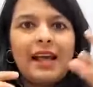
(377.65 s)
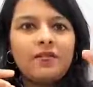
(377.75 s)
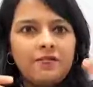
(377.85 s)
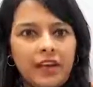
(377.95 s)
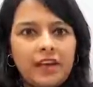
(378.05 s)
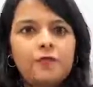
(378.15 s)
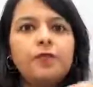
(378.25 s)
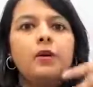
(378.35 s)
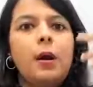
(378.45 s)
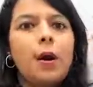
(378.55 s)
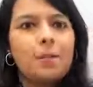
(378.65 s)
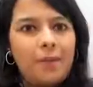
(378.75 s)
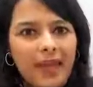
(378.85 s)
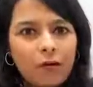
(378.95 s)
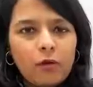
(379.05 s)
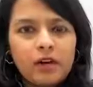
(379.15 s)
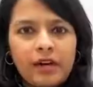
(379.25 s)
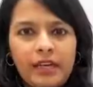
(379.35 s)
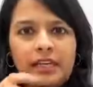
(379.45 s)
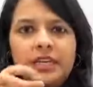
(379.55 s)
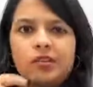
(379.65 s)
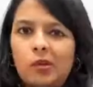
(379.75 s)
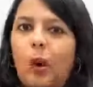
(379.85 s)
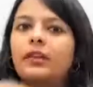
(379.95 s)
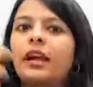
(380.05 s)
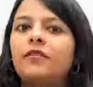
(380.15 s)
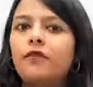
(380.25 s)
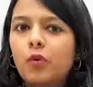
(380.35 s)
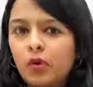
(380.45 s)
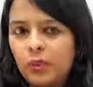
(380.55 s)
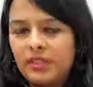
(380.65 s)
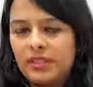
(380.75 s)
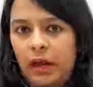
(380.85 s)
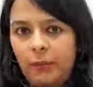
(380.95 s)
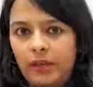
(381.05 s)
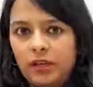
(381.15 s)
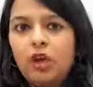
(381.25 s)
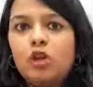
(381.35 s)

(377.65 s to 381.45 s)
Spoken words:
and whenever a bell would ring, he saw that food was coming.